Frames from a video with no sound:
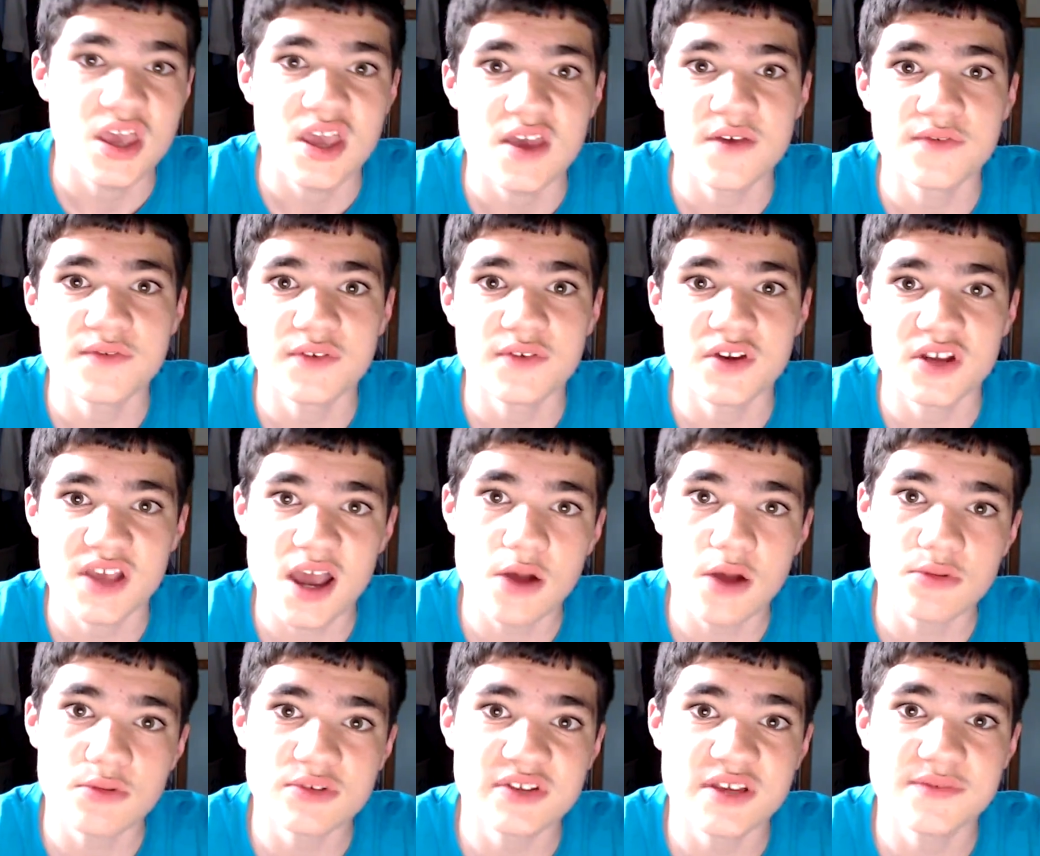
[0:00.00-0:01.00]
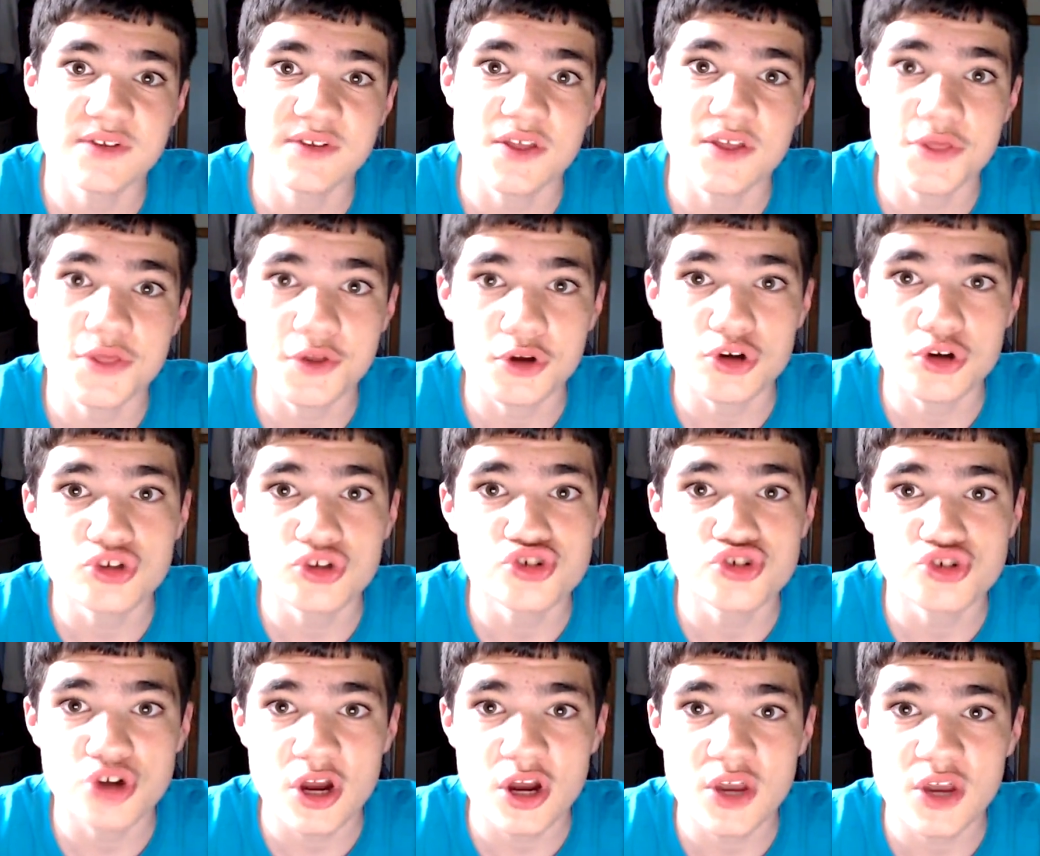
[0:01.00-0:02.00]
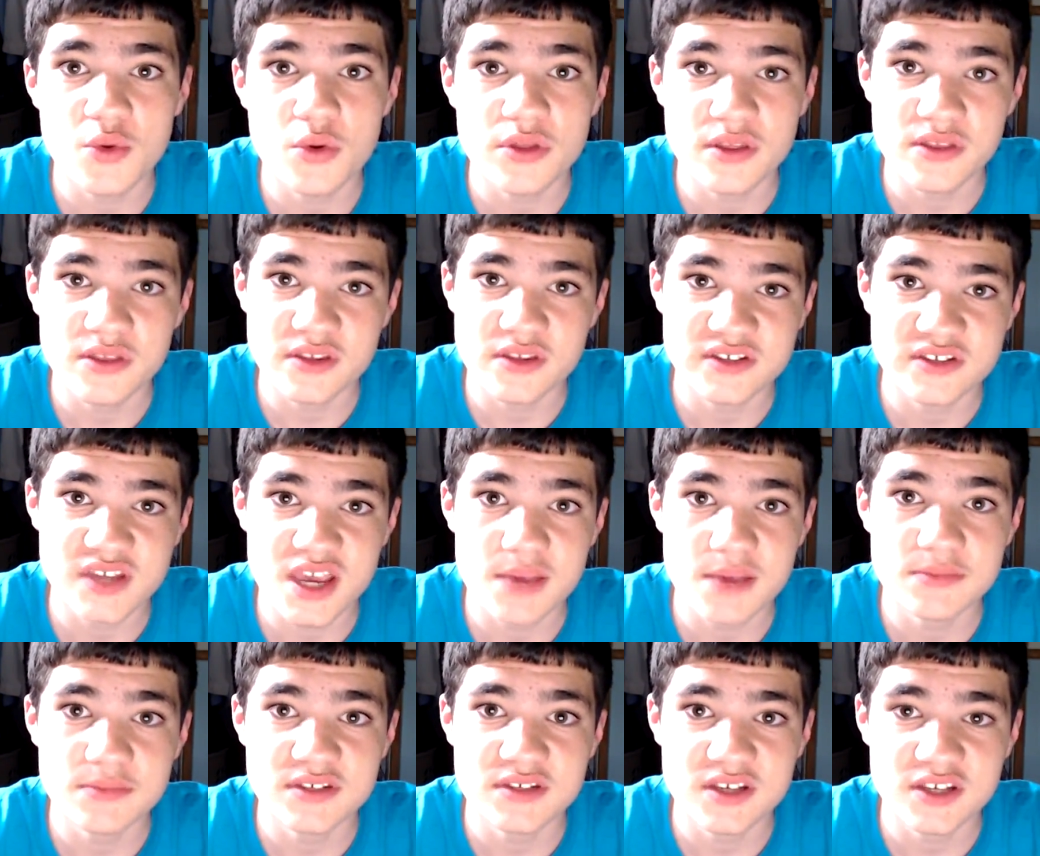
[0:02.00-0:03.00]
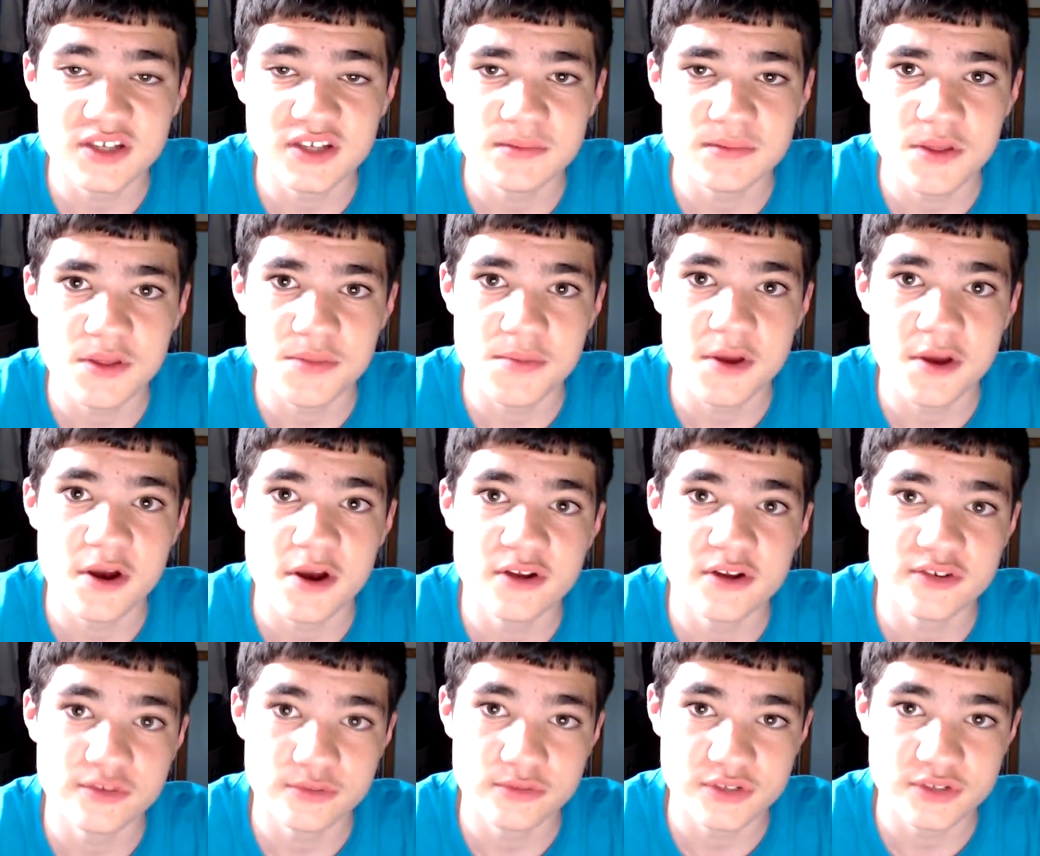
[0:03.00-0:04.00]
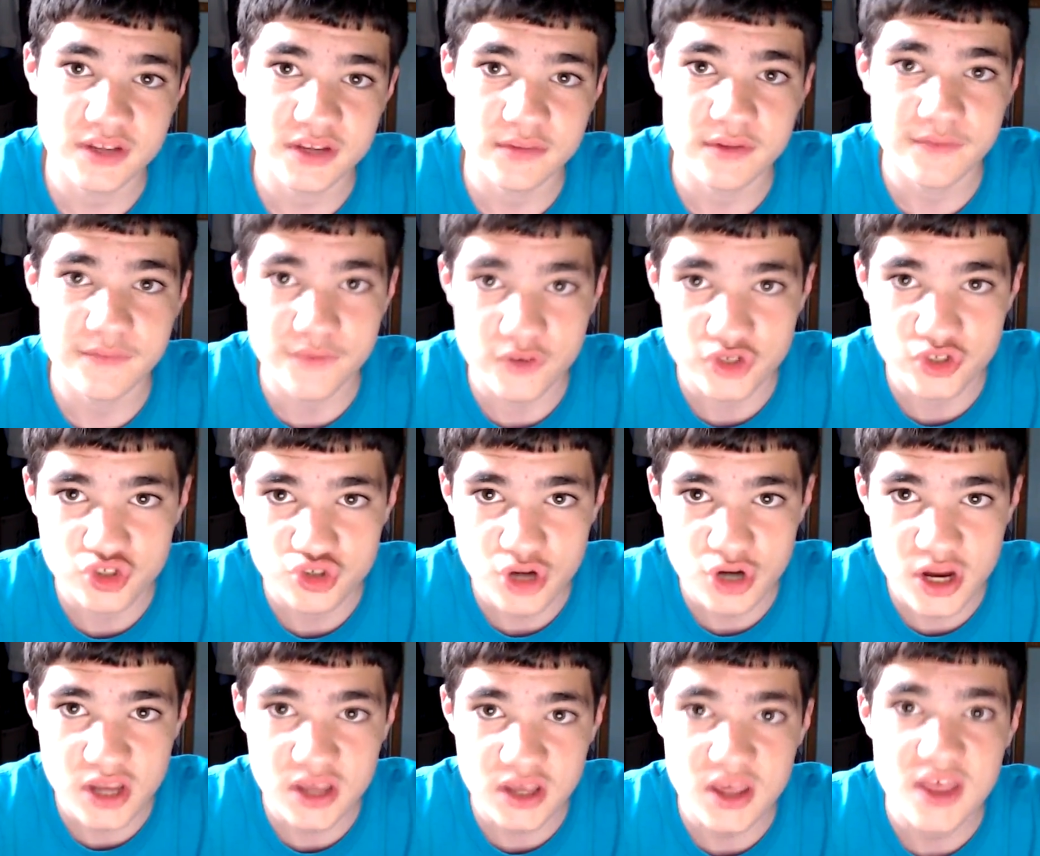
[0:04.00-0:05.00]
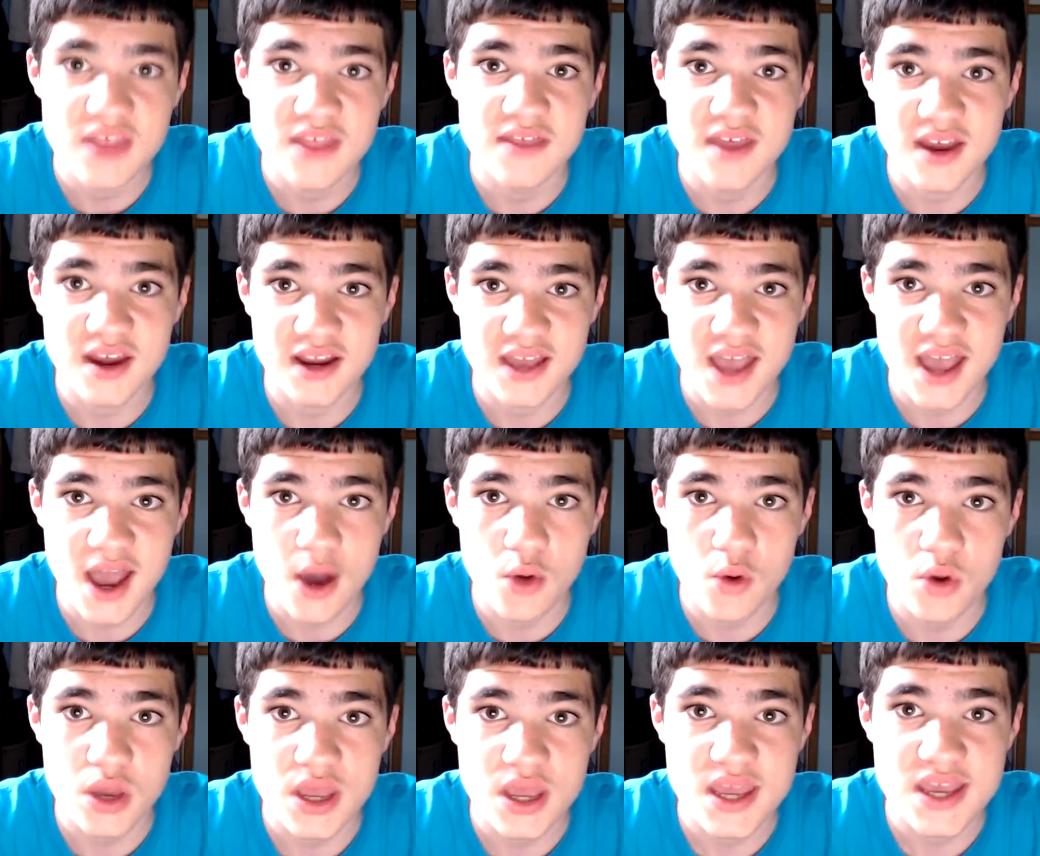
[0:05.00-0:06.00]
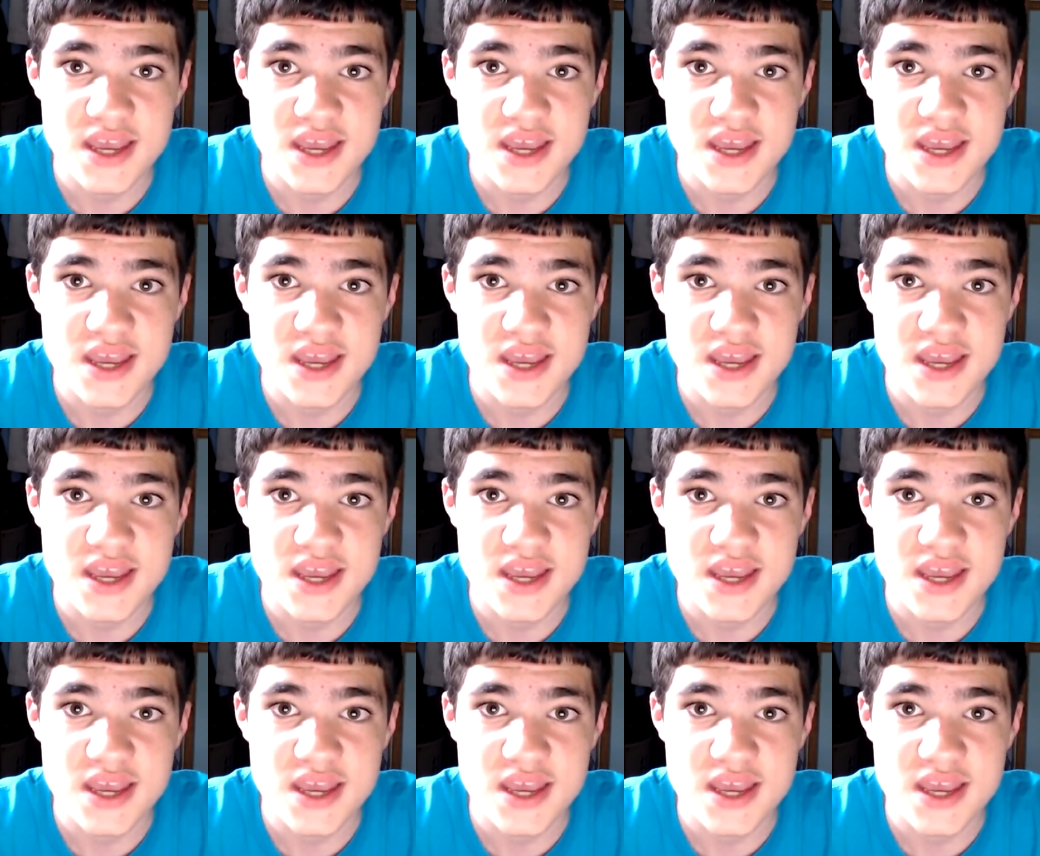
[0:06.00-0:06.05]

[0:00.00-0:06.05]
If an account receives a 3rd strike within the same 6-month period as you received the first strike, that account